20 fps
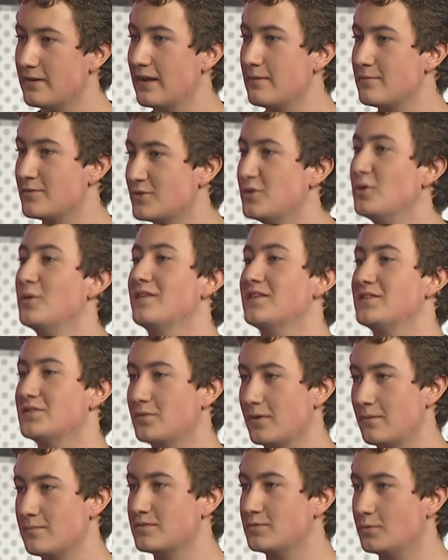I'm sure the
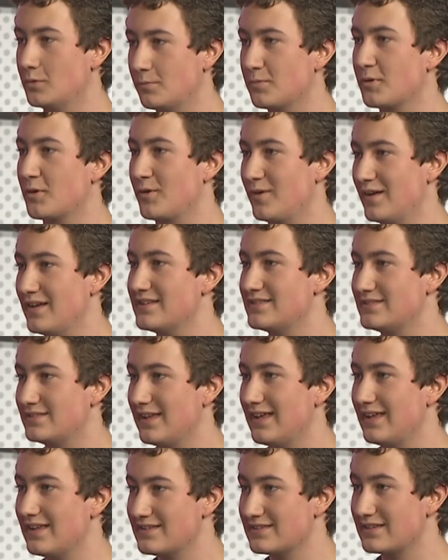scripts will progress
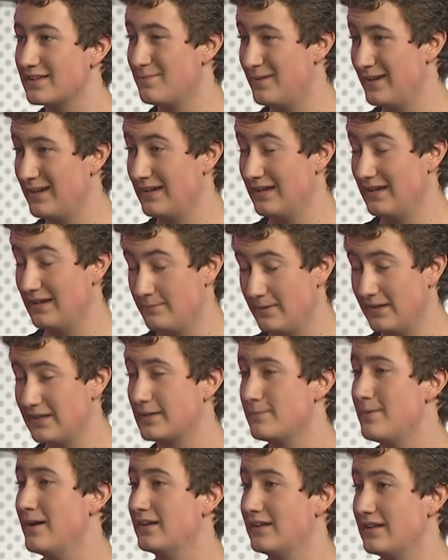as Cap uh,
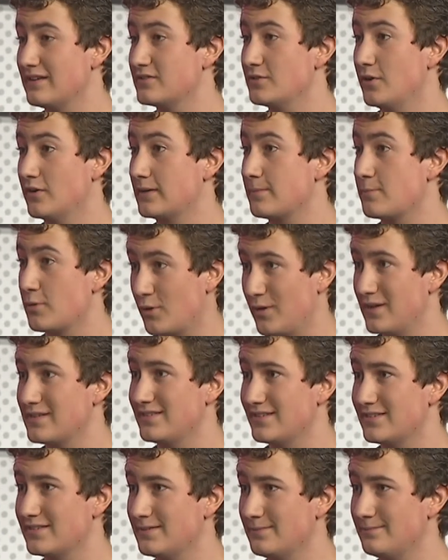Peter Capaldi's Doctor
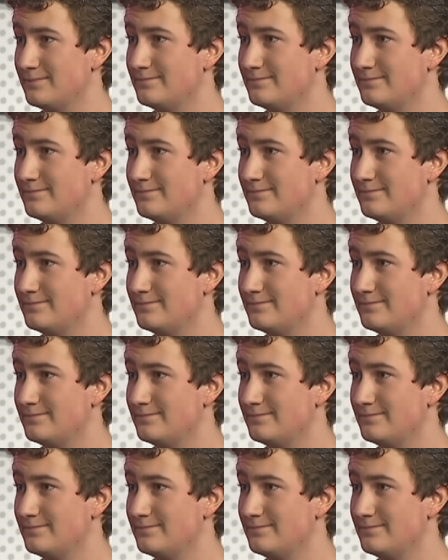progresses.